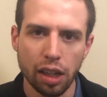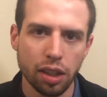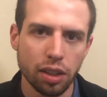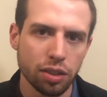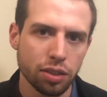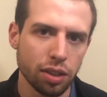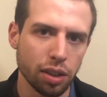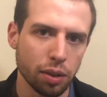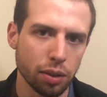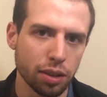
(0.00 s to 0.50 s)

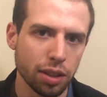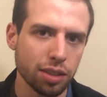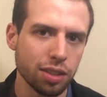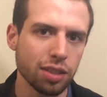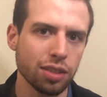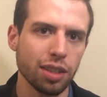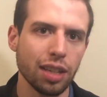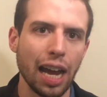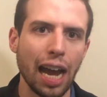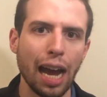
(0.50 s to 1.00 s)
So this
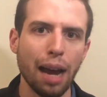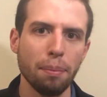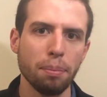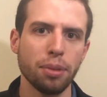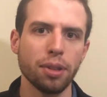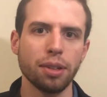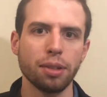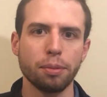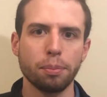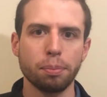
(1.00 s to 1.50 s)
is an app
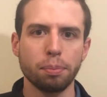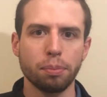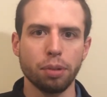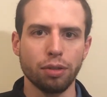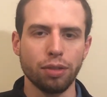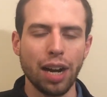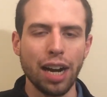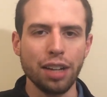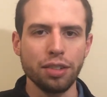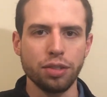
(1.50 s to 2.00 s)
that
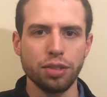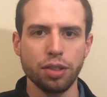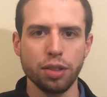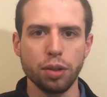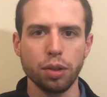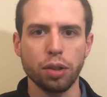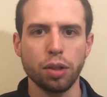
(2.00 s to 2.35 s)
provides you